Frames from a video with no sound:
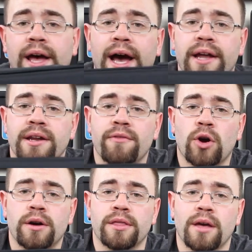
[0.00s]
I had never
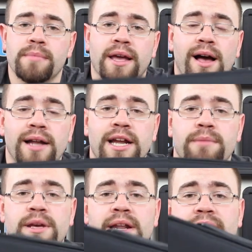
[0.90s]
heard of them. They
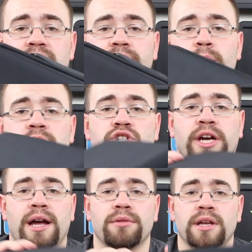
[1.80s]
contacted me and asked if I wanted to
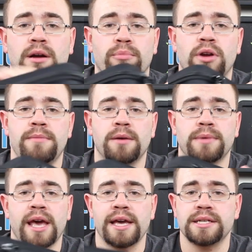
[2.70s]
check out their premium
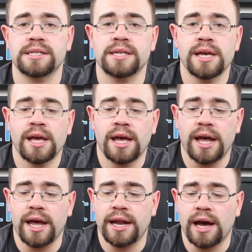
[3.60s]
case,
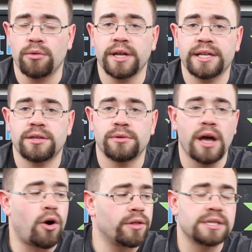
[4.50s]
and I will link to
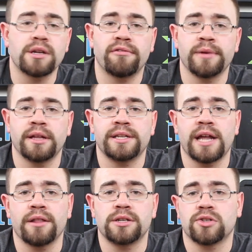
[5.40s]
all this stuff. Will be linked
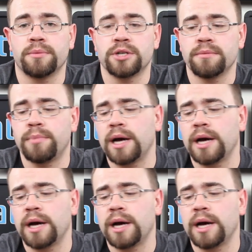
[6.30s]
down in the description.